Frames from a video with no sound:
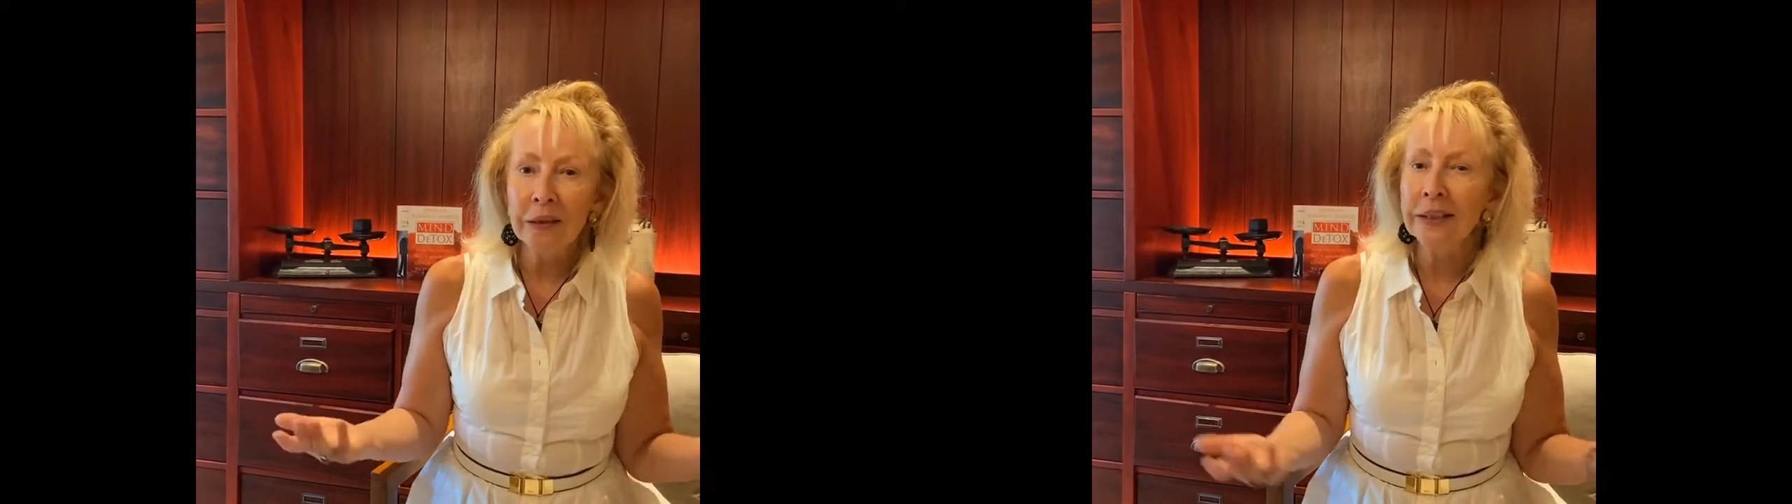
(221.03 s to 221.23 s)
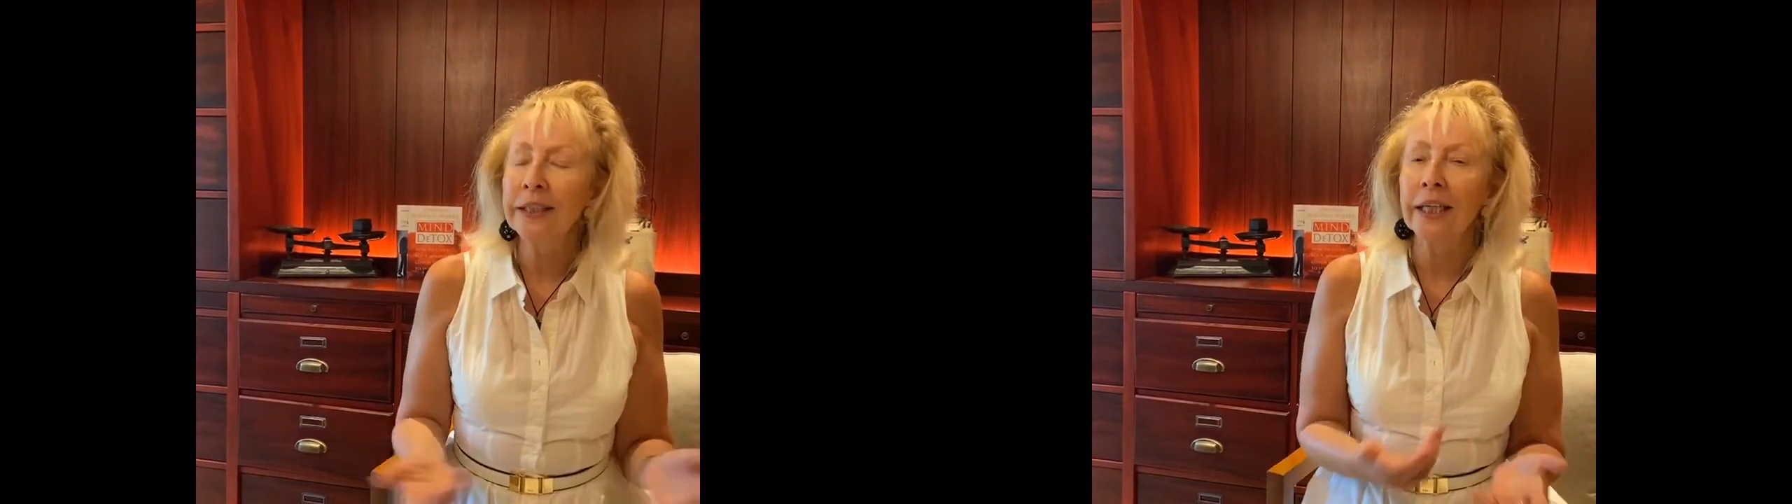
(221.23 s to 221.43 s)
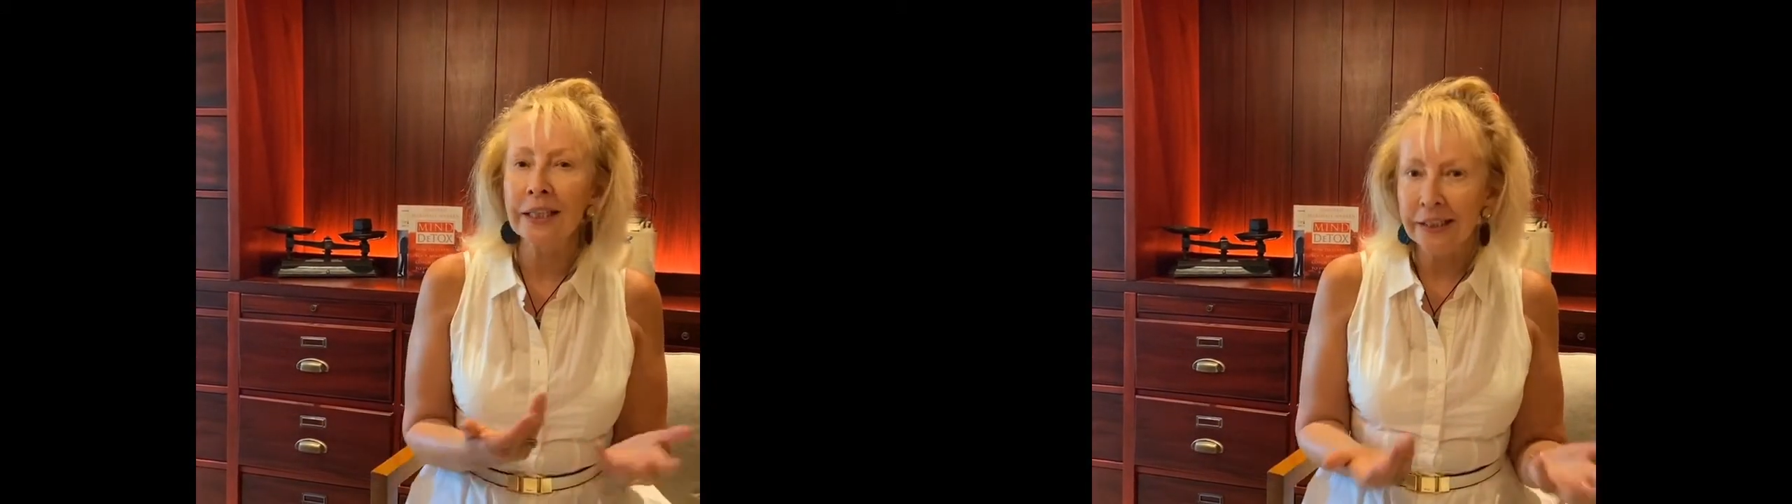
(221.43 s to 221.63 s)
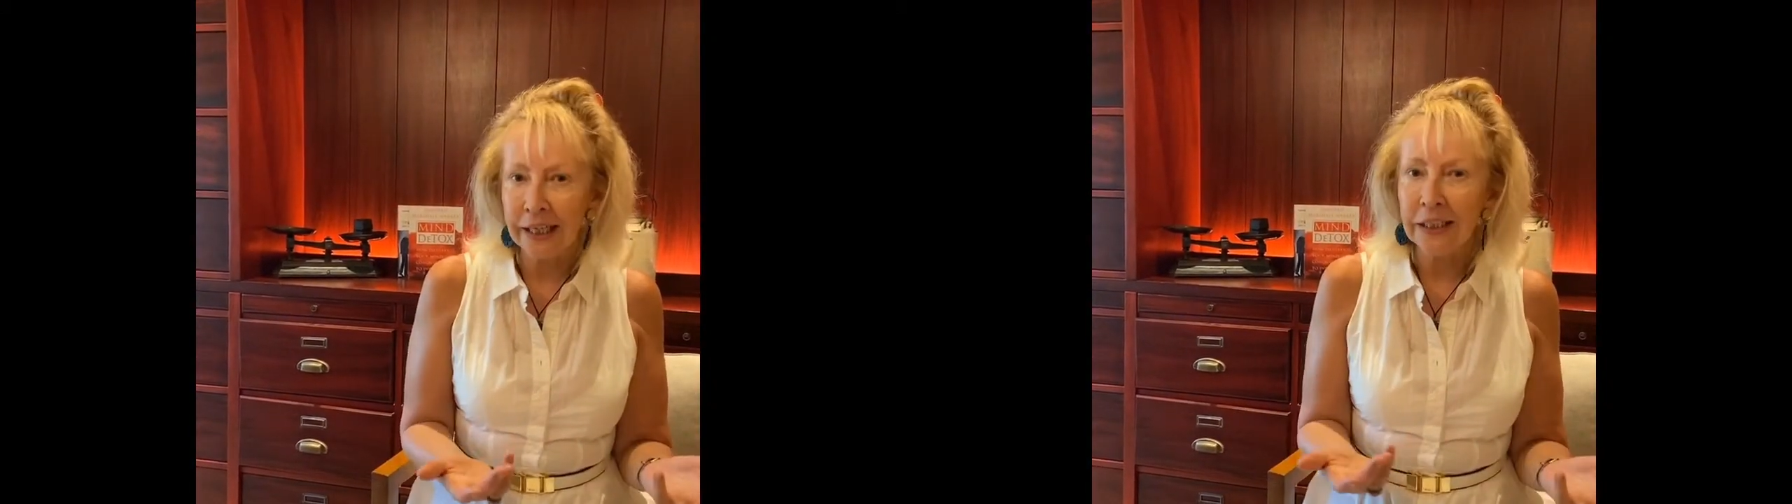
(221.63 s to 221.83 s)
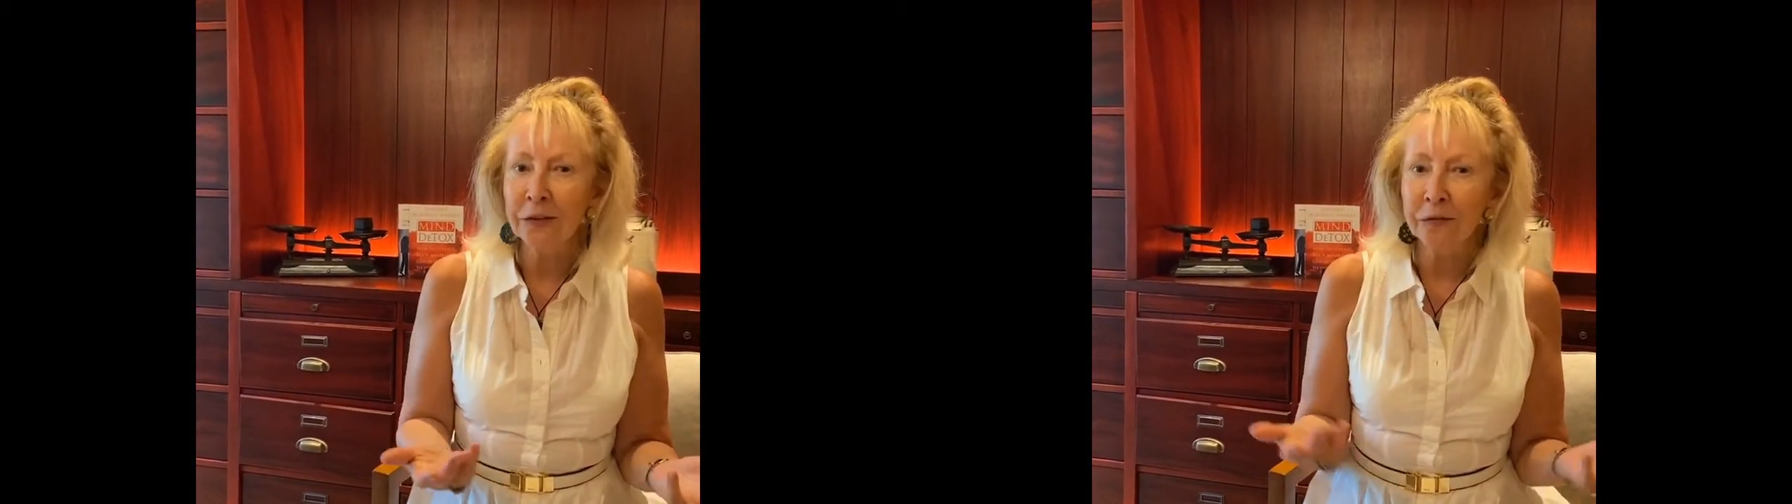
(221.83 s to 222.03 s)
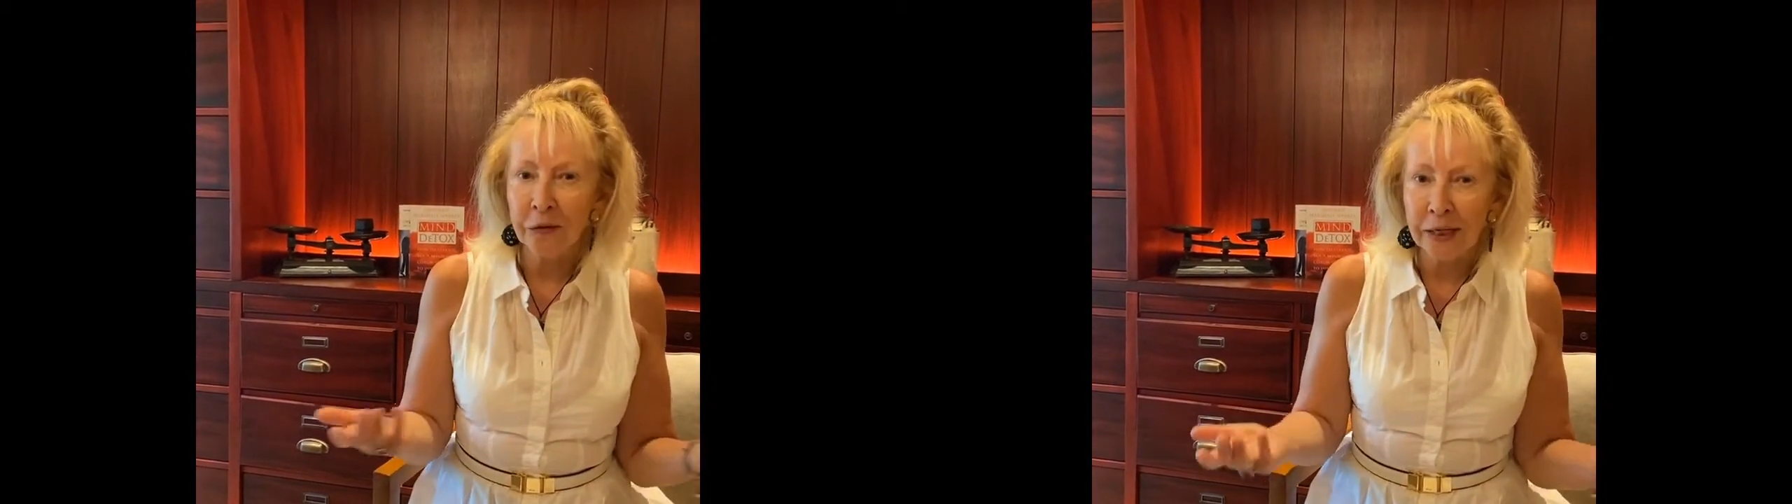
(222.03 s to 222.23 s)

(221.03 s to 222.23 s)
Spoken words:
a successful